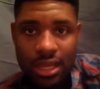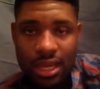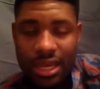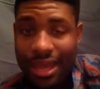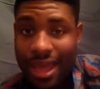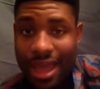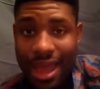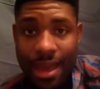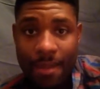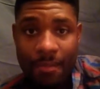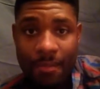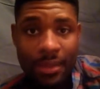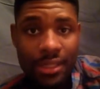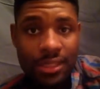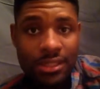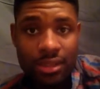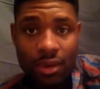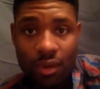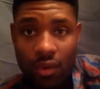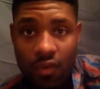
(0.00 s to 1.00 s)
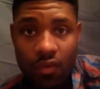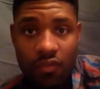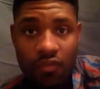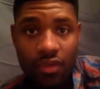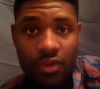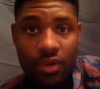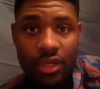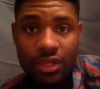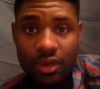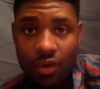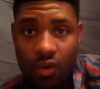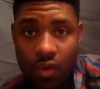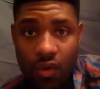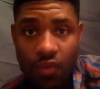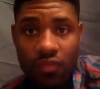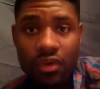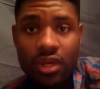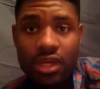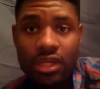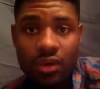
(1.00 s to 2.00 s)
It happens over and
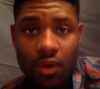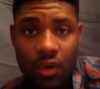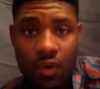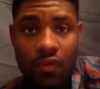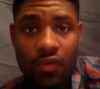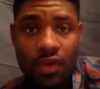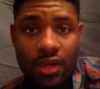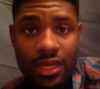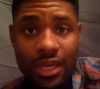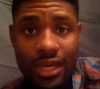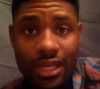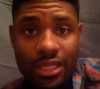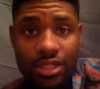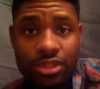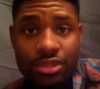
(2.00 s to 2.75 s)
over and over again.